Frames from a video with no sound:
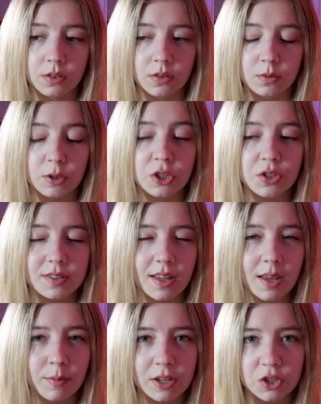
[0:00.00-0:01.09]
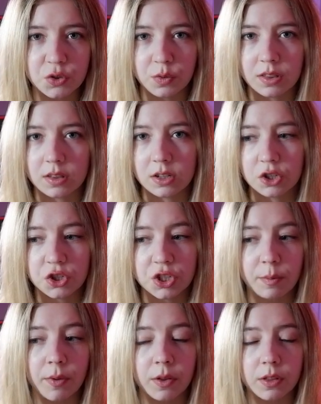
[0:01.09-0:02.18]
which is the image with the ship
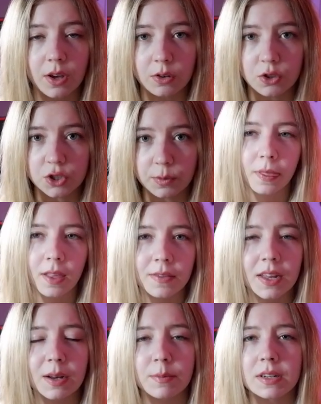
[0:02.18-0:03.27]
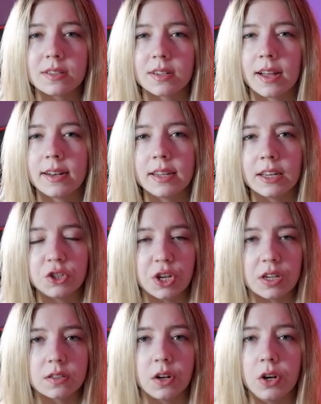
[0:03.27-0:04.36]
on the ocean. Then I'm going to slightly
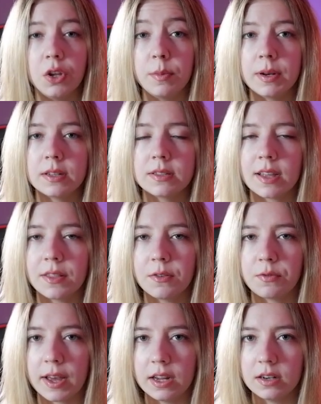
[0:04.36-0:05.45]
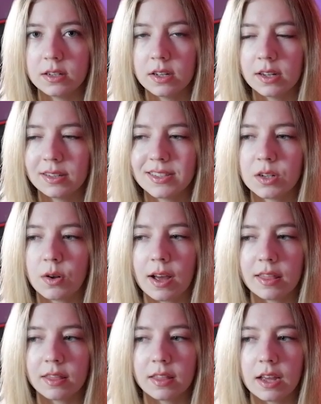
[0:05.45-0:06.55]
adjust the luminance and the fade until I
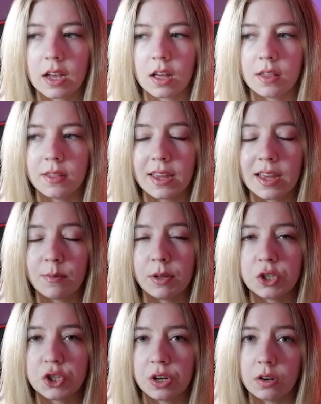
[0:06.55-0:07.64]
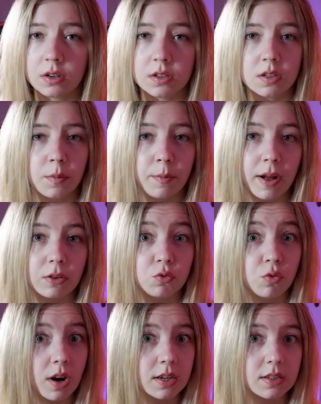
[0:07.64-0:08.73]
think the image looks about
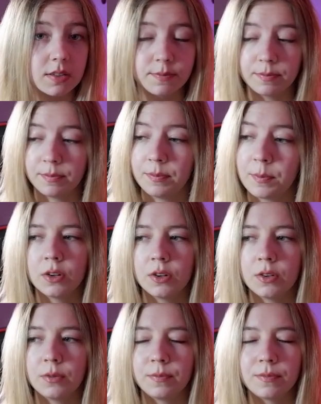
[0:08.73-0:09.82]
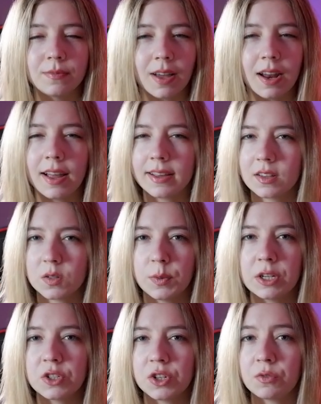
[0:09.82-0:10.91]
right. I like this
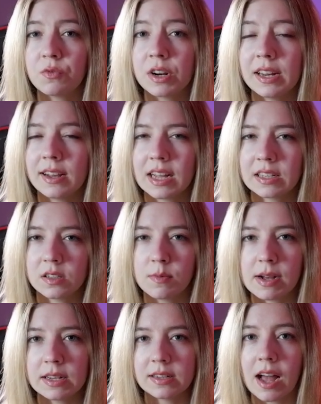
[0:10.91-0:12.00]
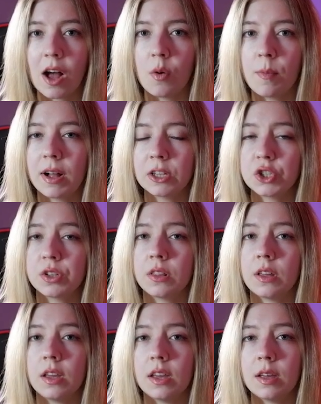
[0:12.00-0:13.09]
because you can really customize how much
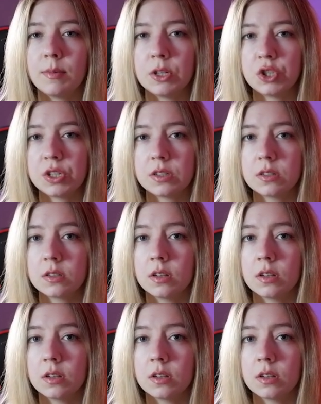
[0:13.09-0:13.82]
the images